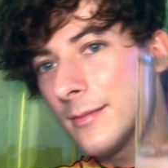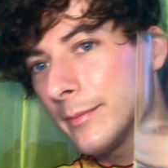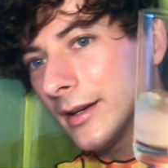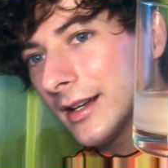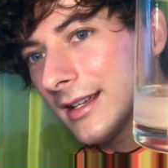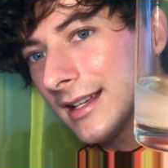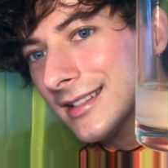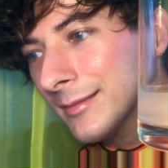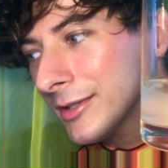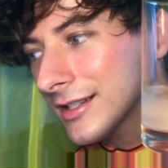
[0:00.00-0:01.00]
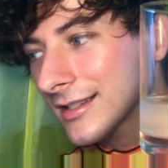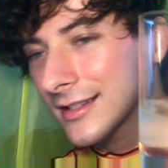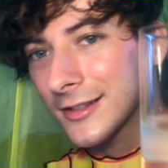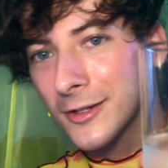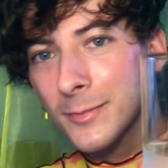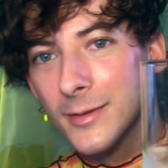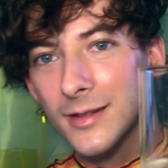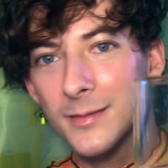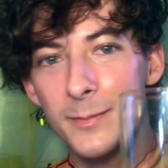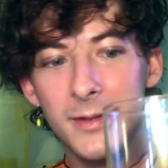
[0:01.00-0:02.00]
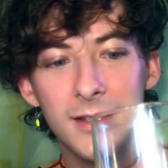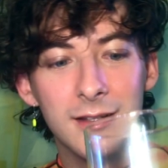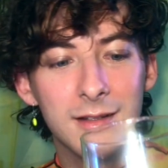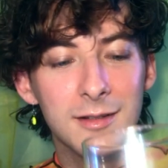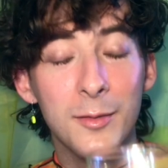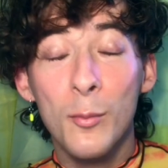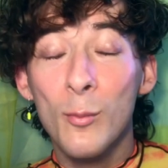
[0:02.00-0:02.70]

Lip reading: but I guess I'm gonna slurp this bitch.